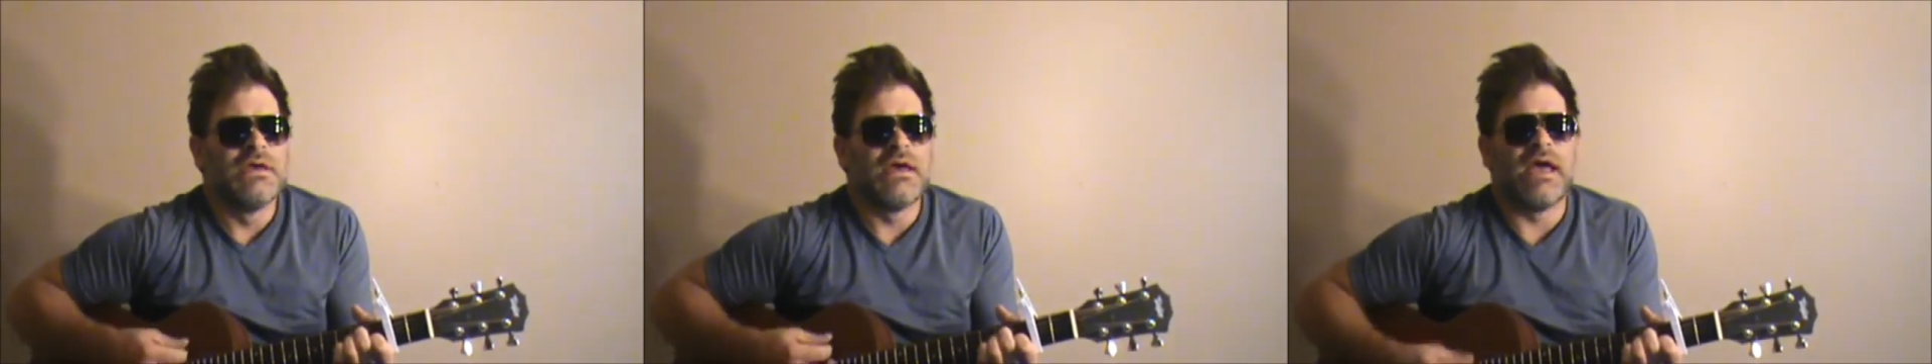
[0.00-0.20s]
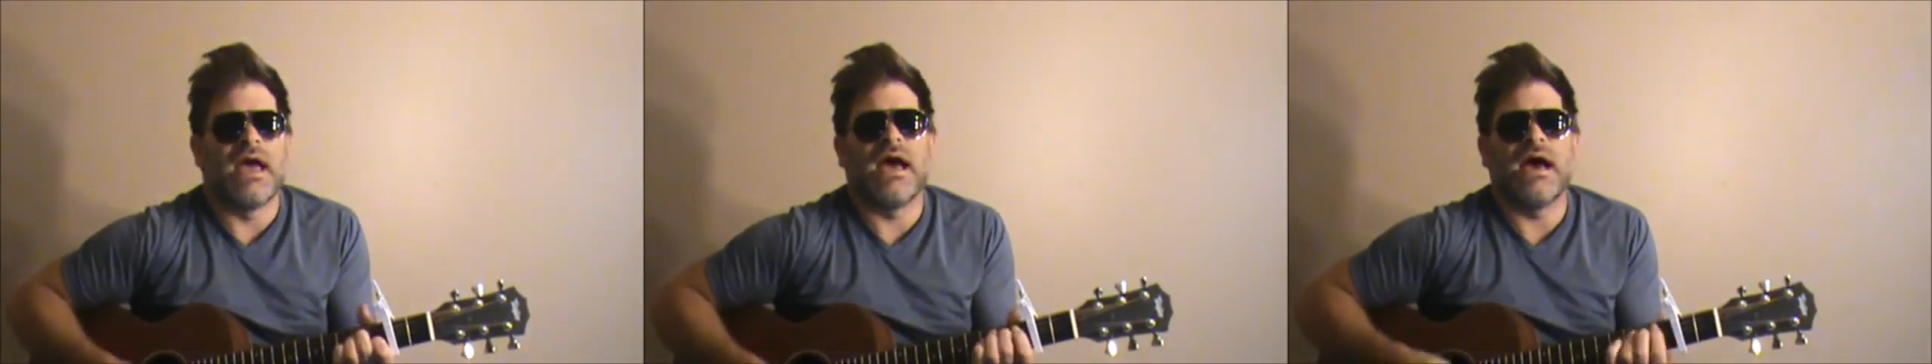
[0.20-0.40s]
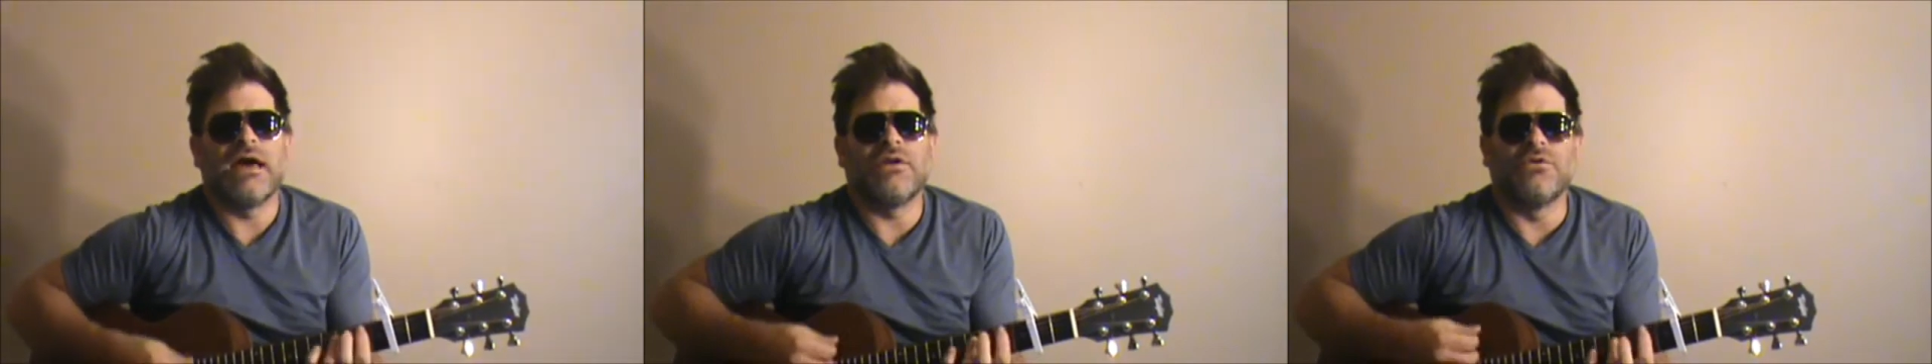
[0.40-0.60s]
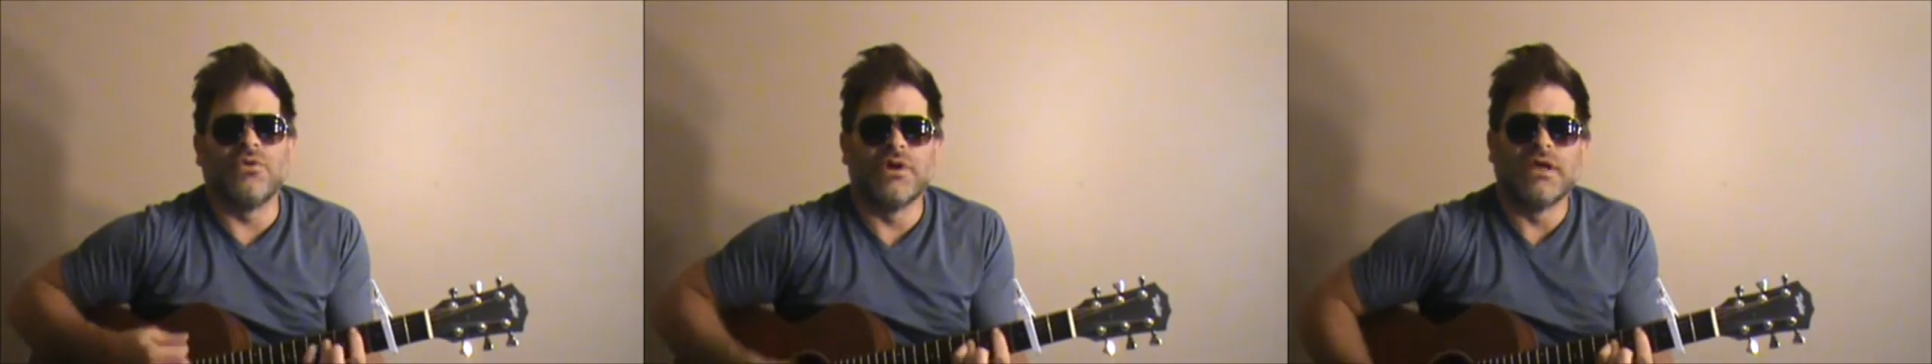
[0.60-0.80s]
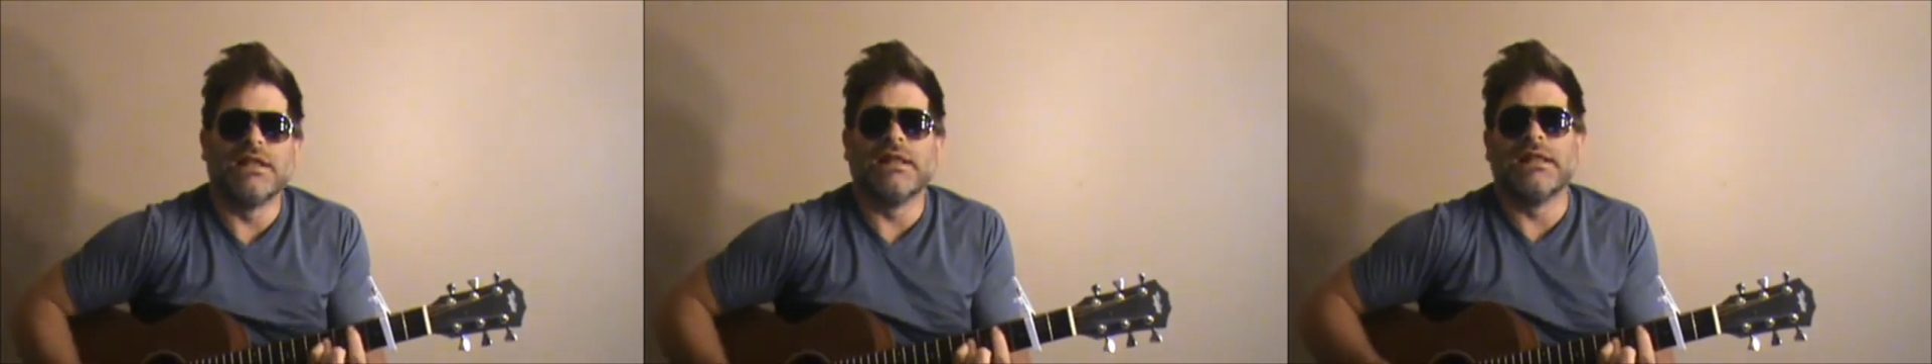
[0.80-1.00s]
Yeah, I'd
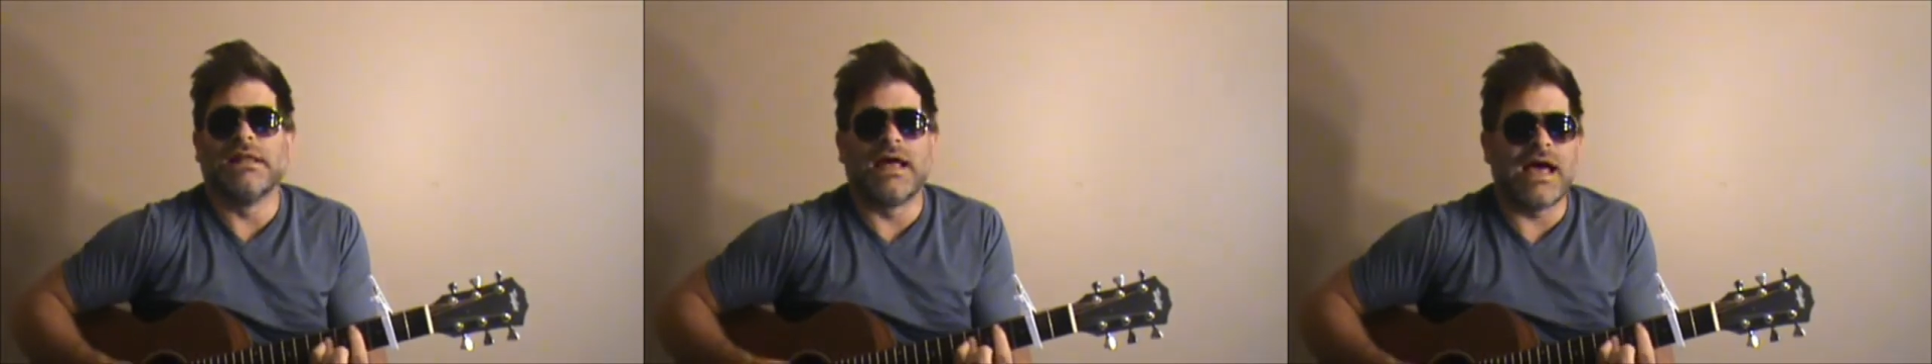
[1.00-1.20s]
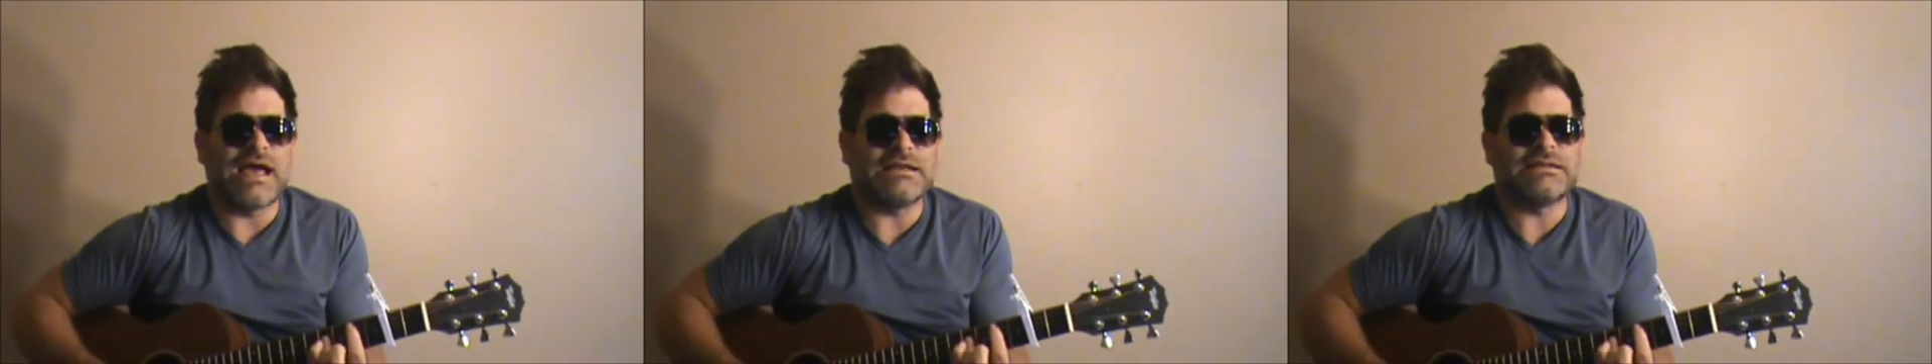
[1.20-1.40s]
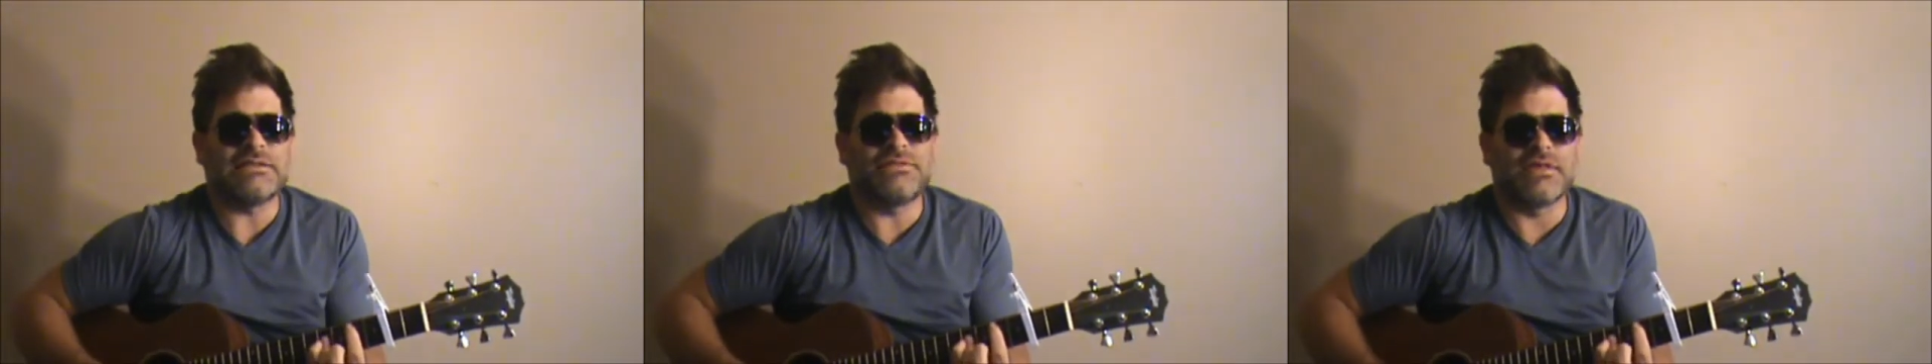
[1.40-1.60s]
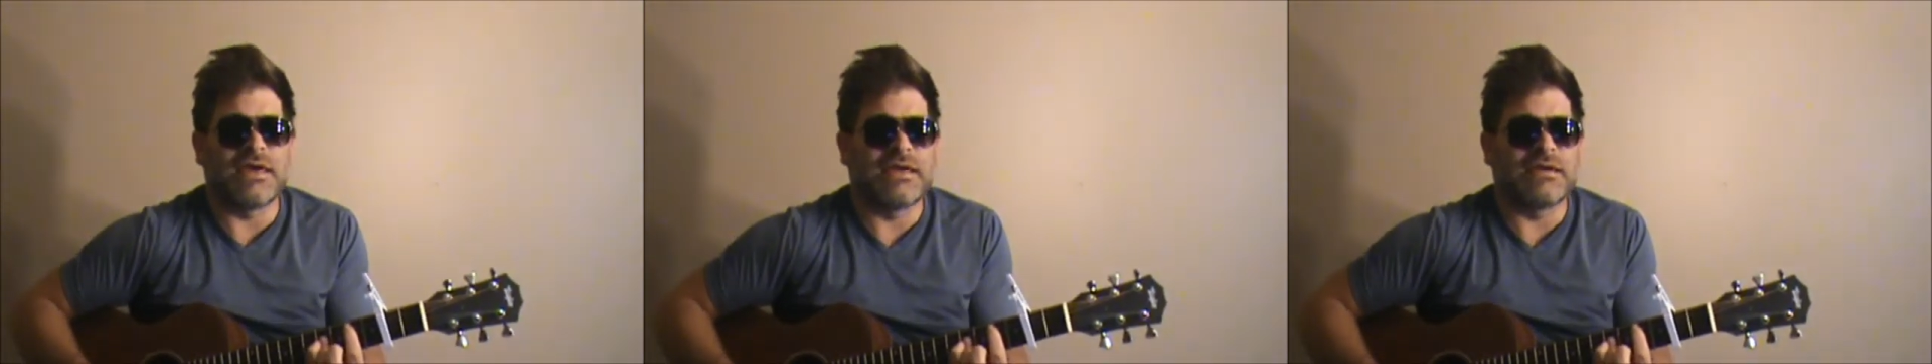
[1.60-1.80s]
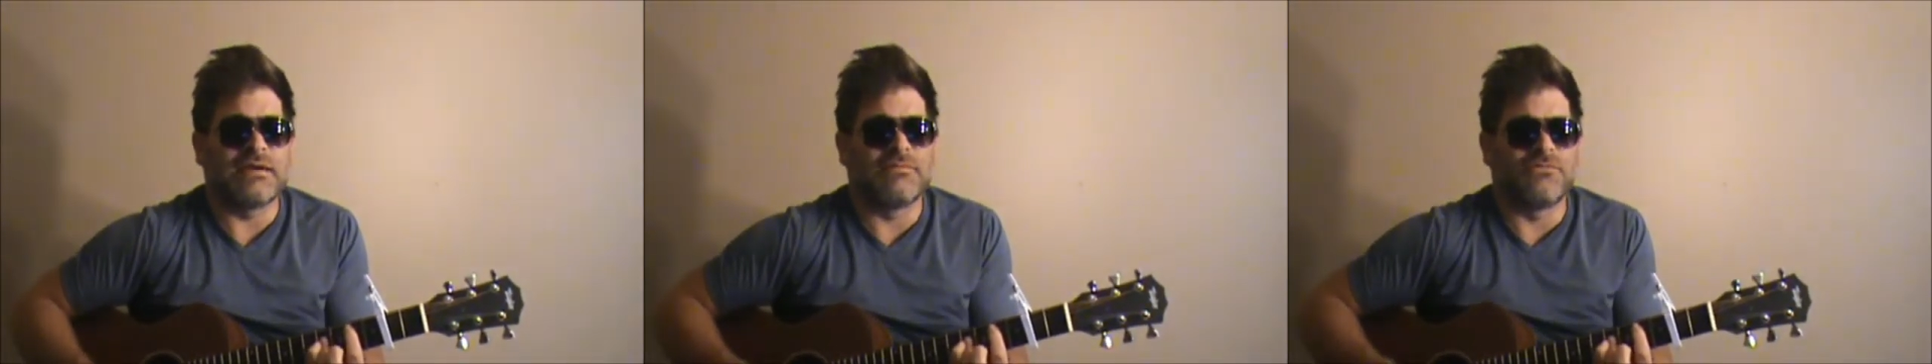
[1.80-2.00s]
really like to
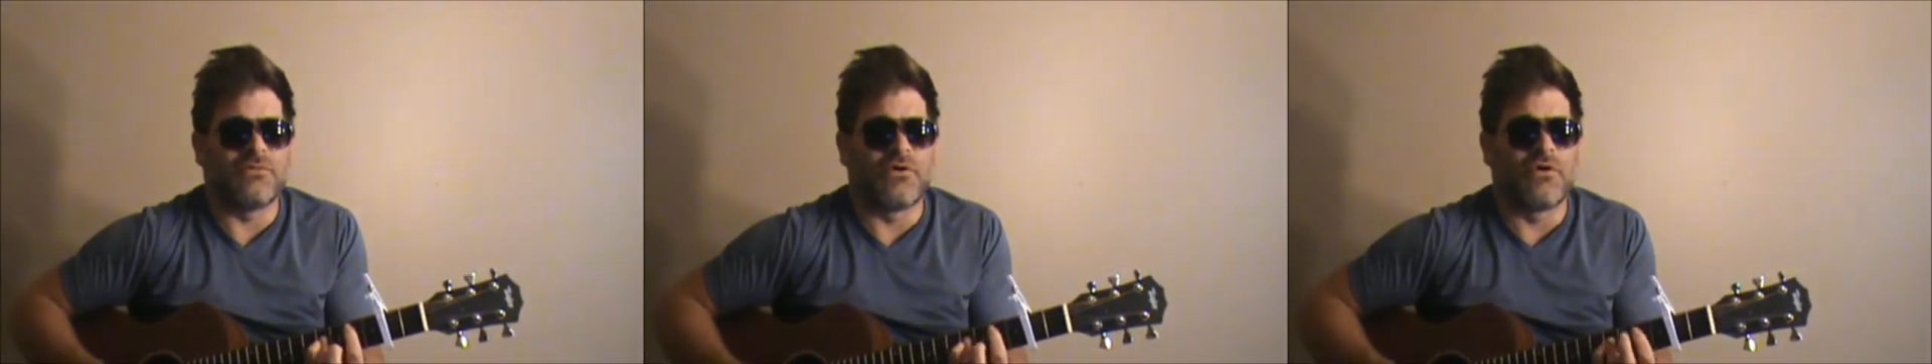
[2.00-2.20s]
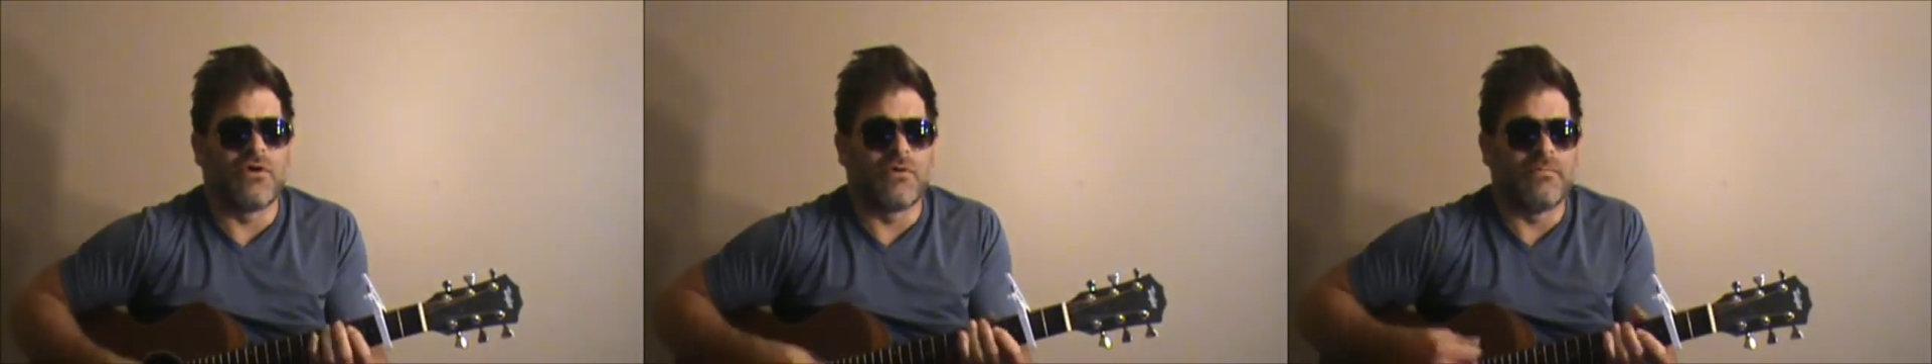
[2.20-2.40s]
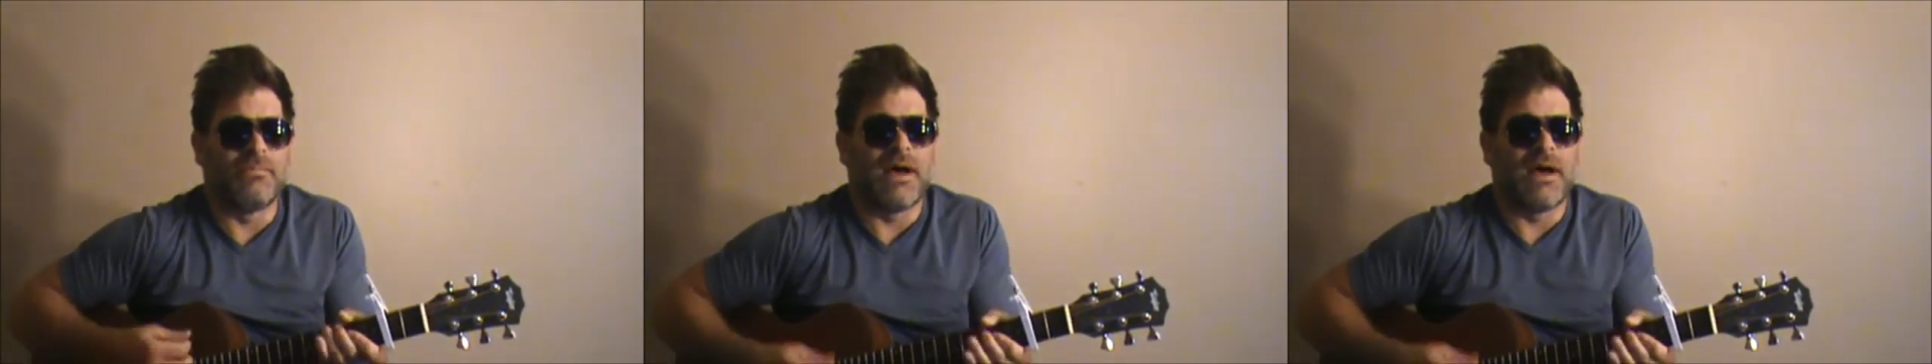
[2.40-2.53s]
thank him for